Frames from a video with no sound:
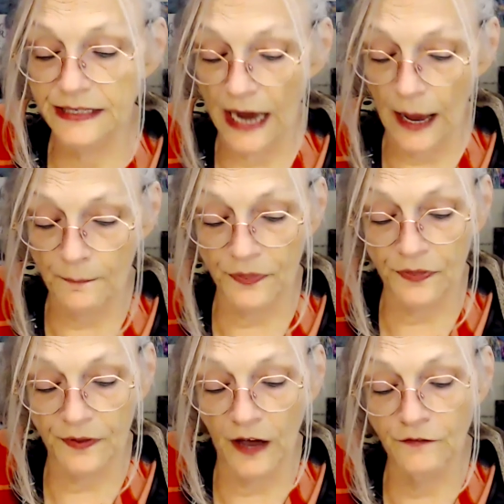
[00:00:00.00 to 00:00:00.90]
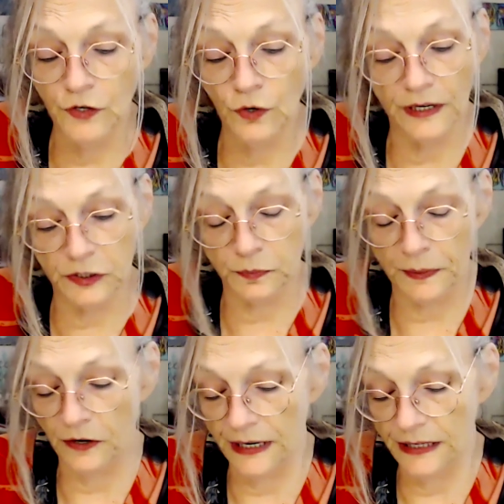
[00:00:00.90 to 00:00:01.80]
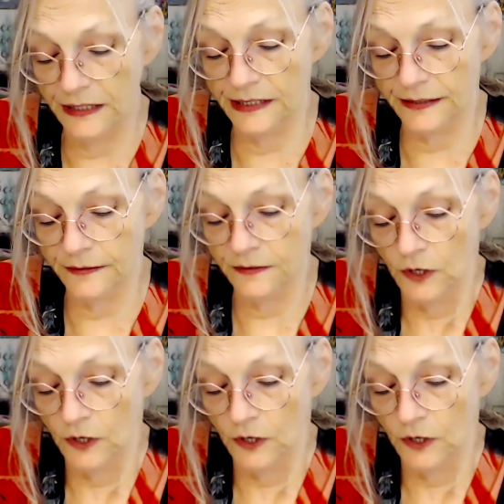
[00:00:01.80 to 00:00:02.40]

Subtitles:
depth of your experience,